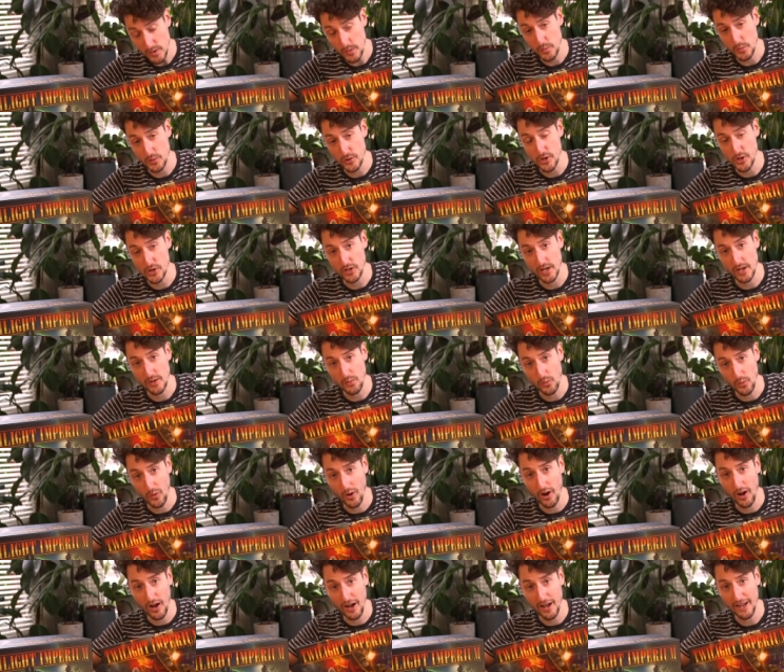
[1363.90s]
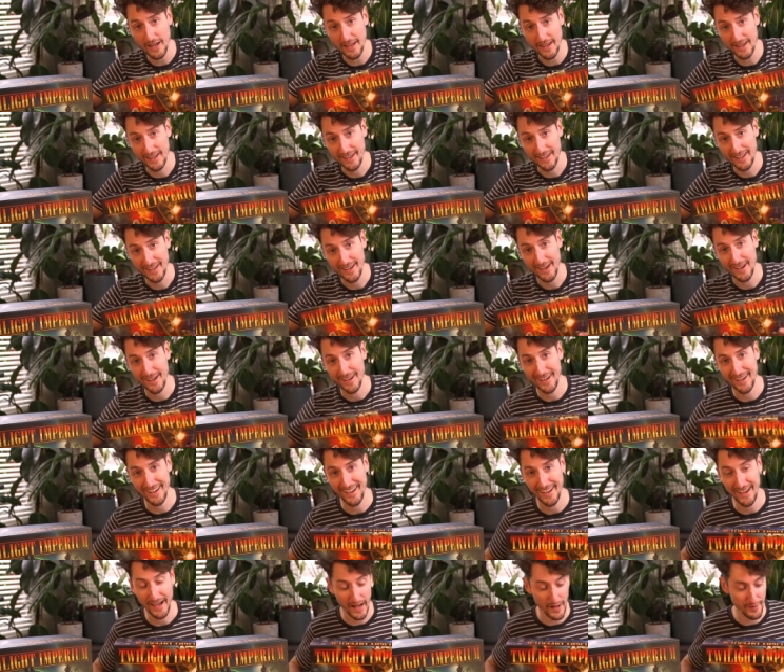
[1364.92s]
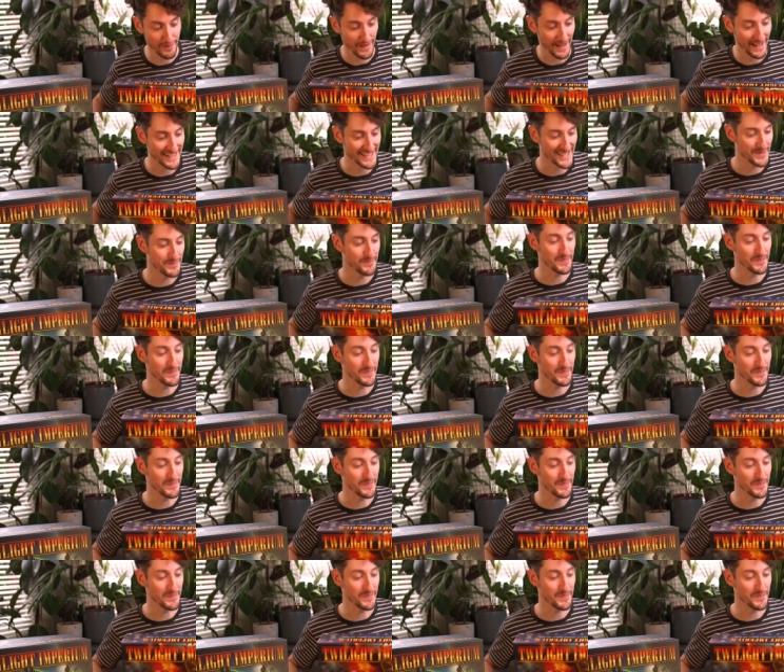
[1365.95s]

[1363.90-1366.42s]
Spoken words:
appreciate why I've had to